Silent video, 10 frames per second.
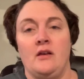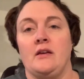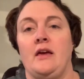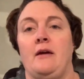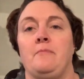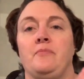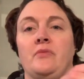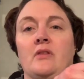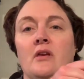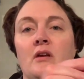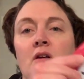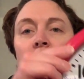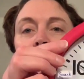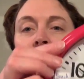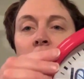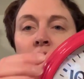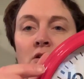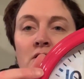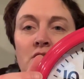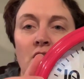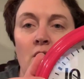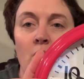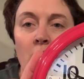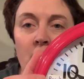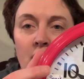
okay, so